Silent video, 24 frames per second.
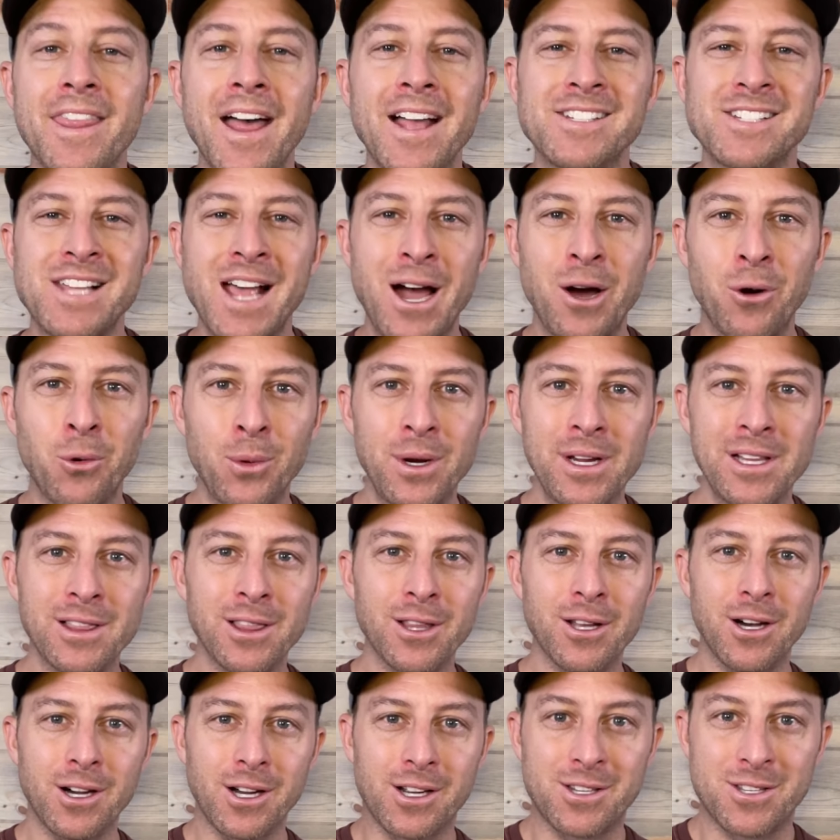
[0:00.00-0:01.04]
That's how we
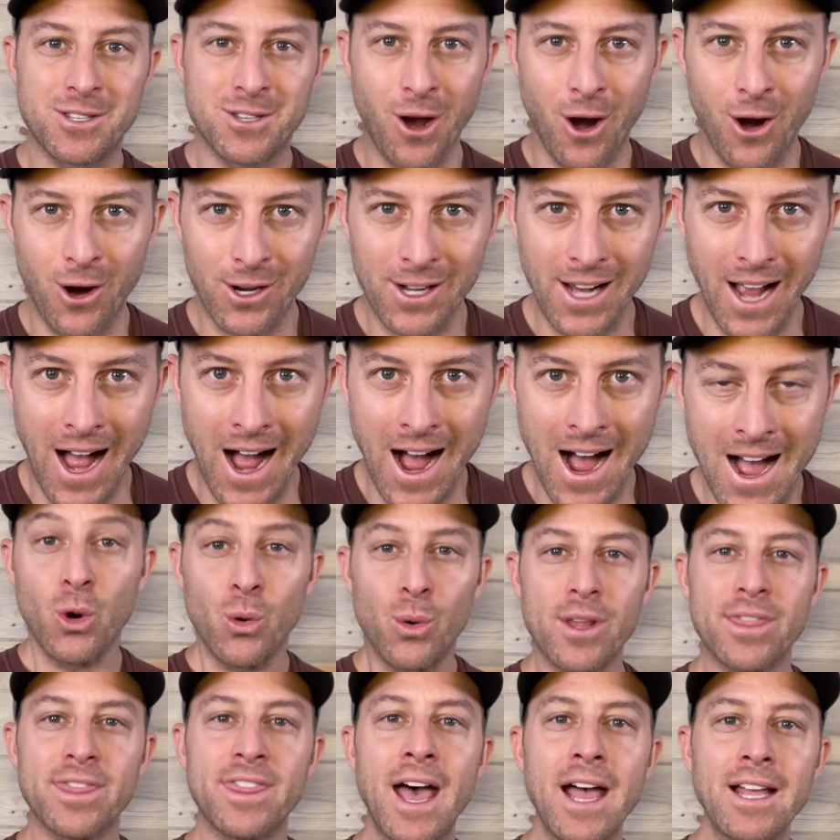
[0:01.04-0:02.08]
look, dark
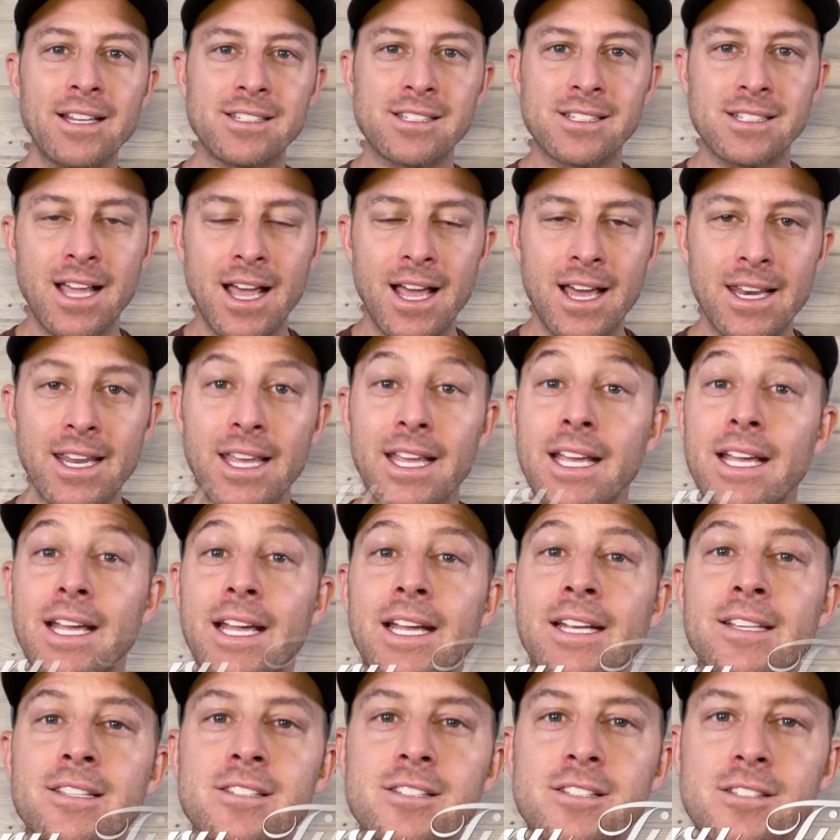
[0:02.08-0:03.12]
eyes. With that said,
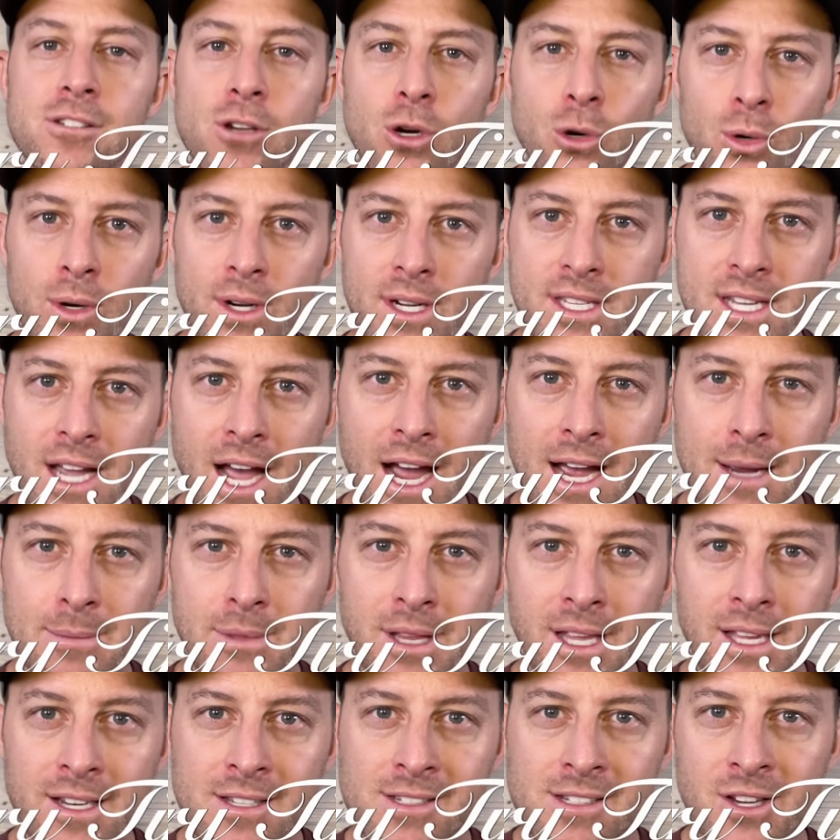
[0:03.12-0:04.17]
it's story time,
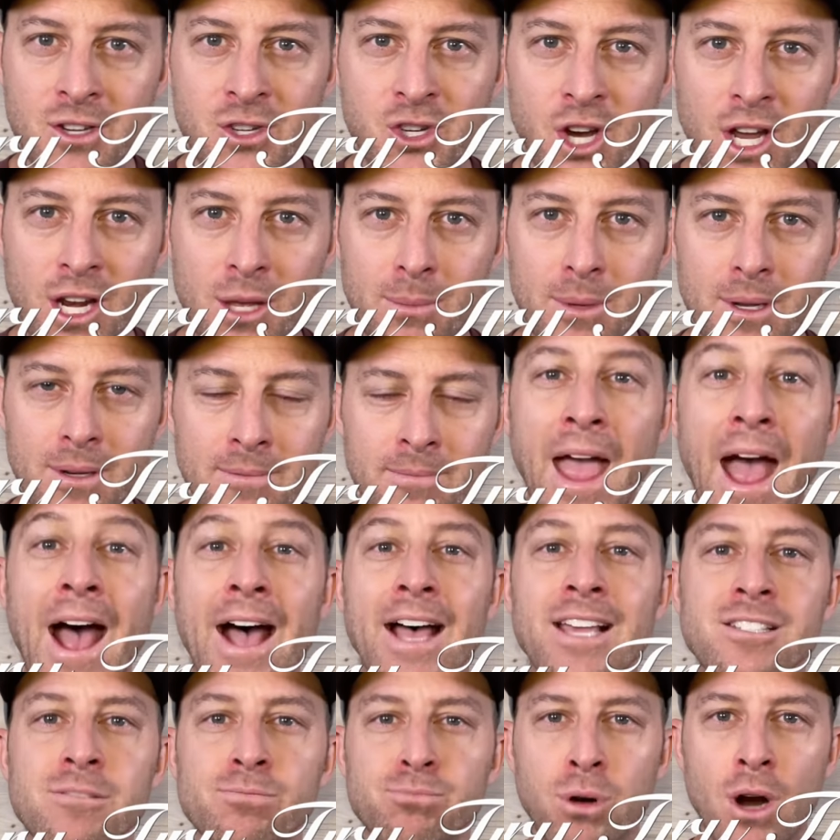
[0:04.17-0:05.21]
ladies and gentlemen.
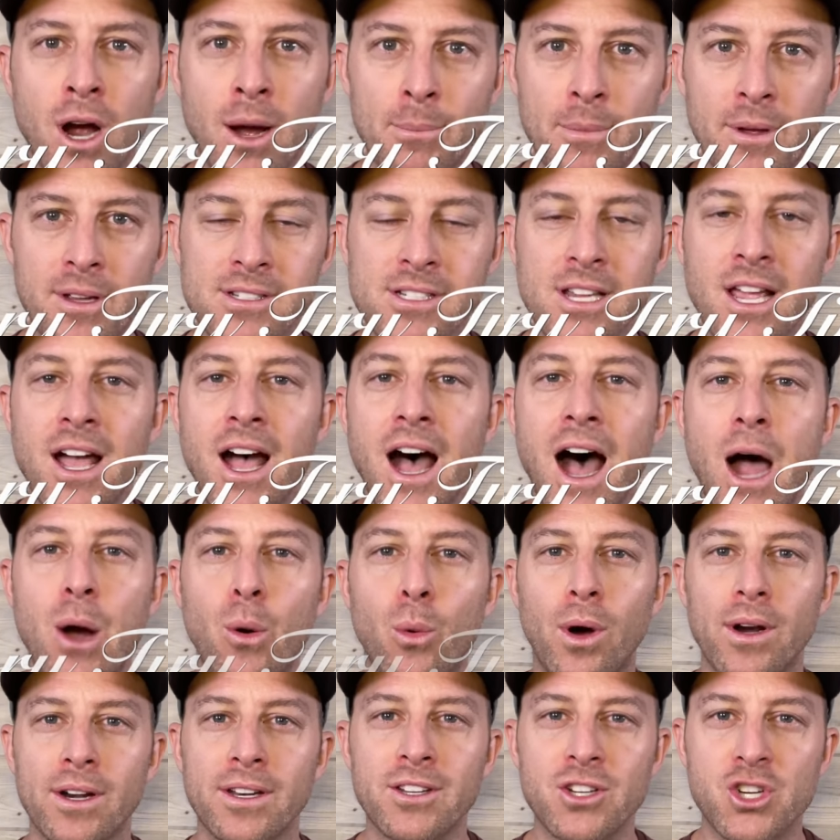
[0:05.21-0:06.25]
As promised, I
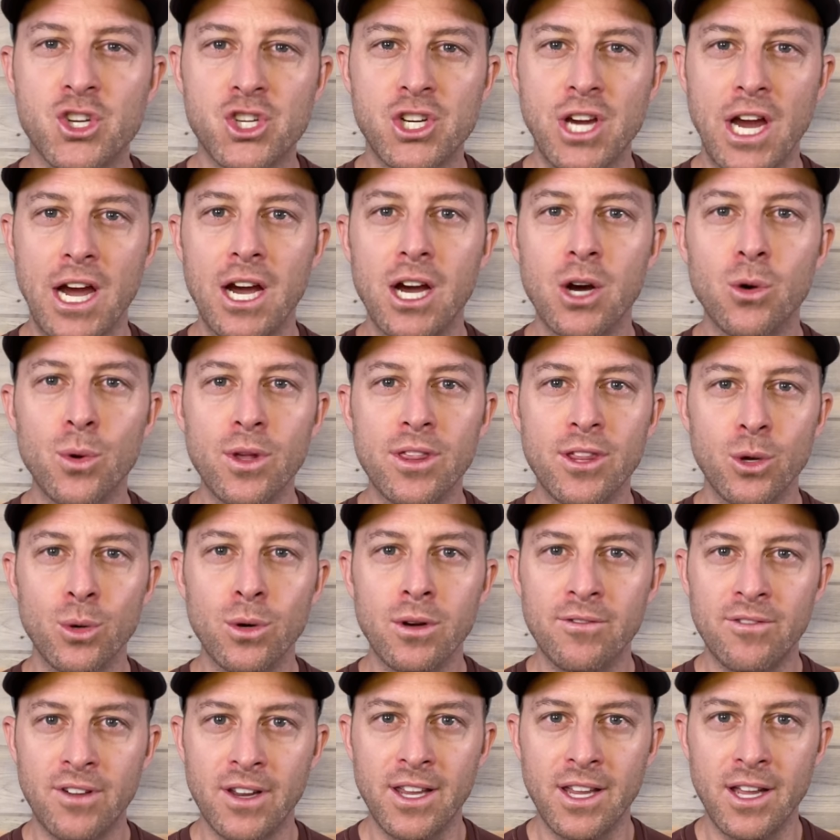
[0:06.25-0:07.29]
wanted to share with you a
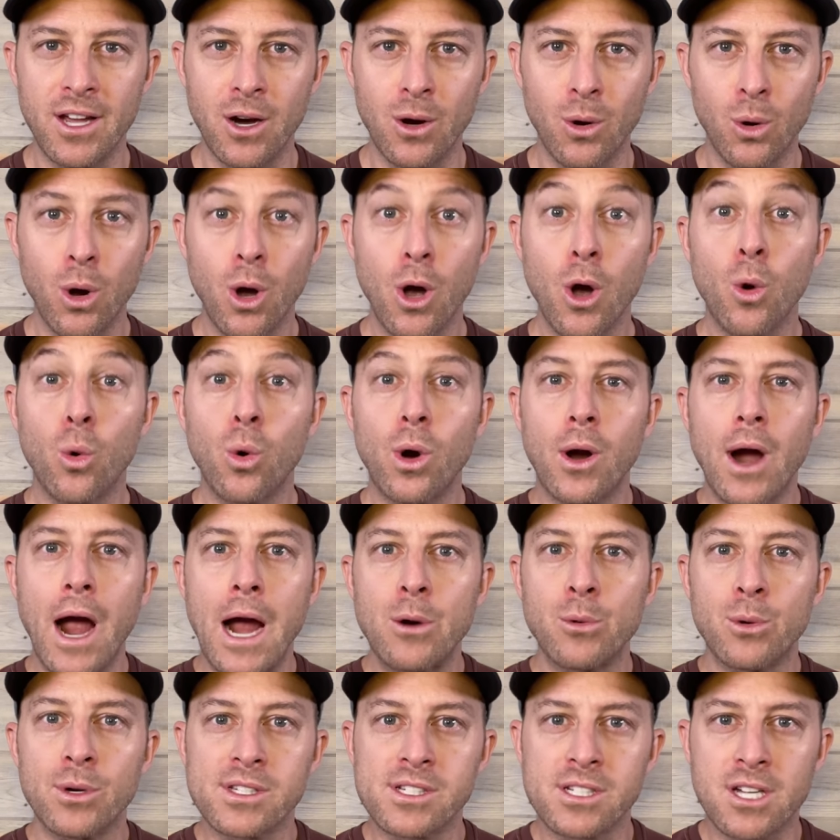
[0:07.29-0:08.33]
video where I was